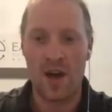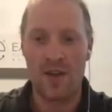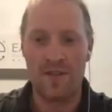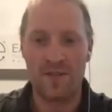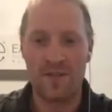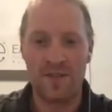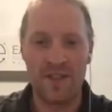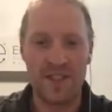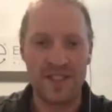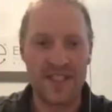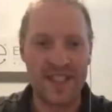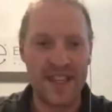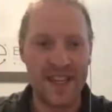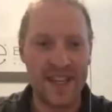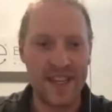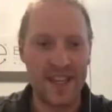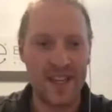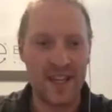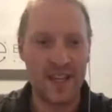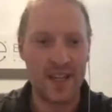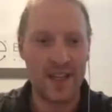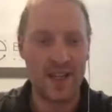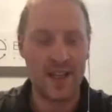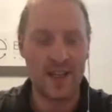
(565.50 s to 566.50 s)

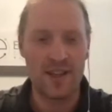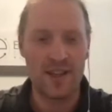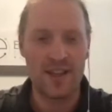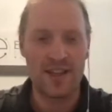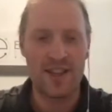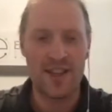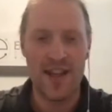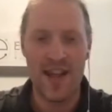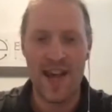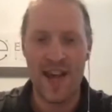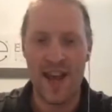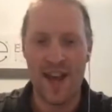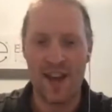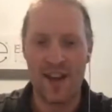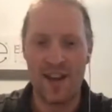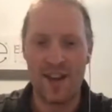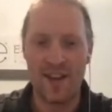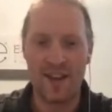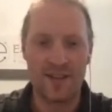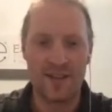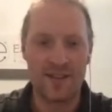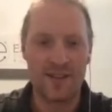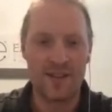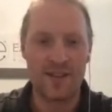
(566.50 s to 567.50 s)
fatigue,
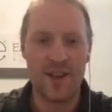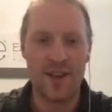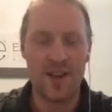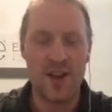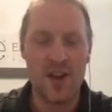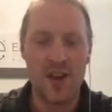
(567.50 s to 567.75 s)
headaches,